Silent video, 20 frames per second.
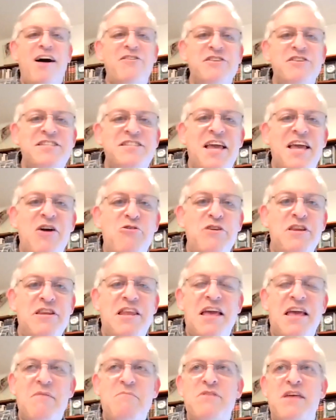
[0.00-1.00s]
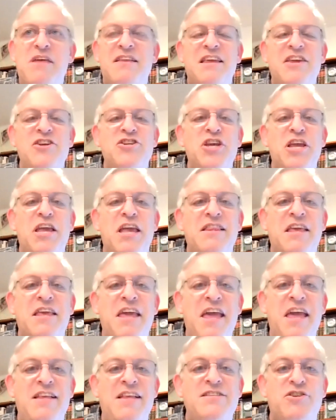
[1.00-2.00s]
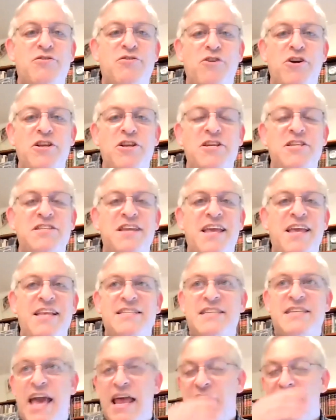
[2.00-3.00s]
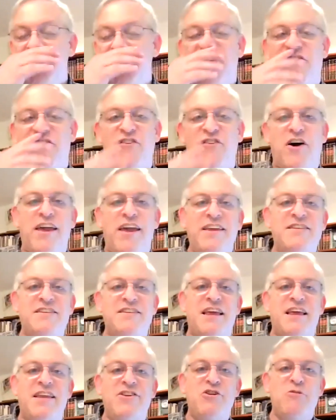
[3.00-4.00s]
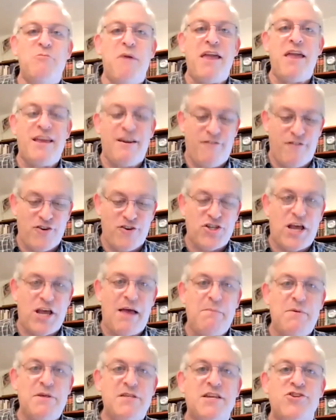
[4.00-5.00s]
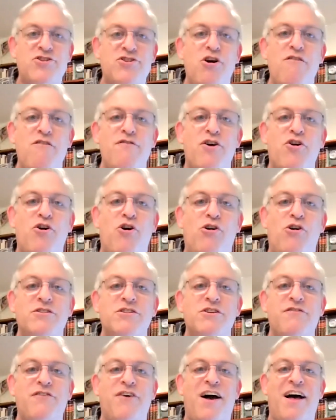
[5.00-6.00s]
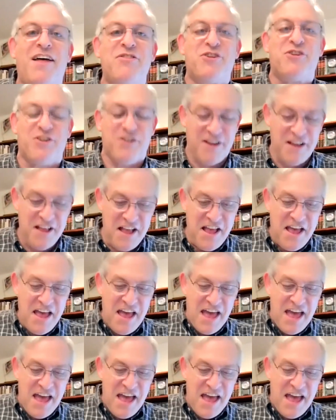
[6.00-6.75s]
El was telling them that they should get the kids, the religious kids, get on the flight and you'll make it for Shabbos. And Tova calls her father.